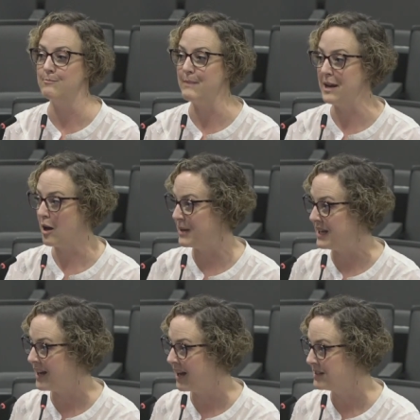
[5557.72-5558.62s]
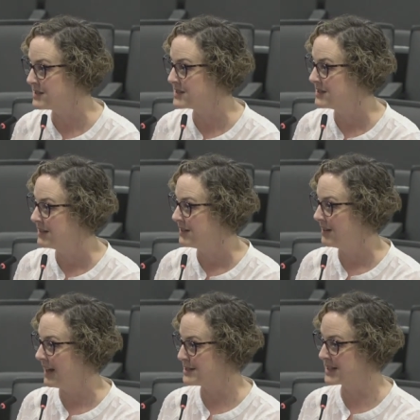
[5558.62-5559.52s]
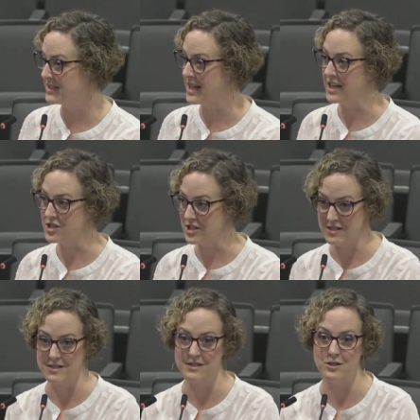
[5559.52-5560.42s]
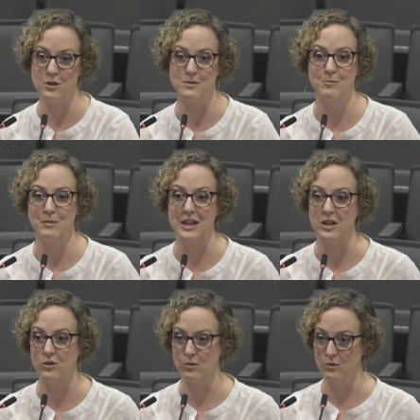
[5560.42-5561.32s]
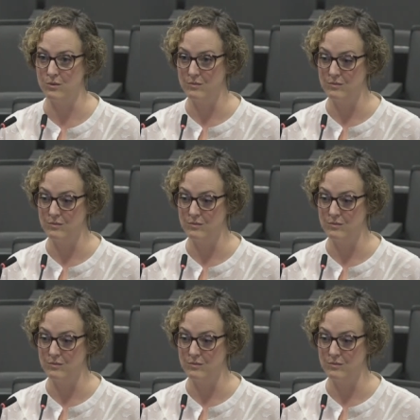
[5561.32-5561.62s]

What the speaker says: may not be as contagious as, you know, somebody who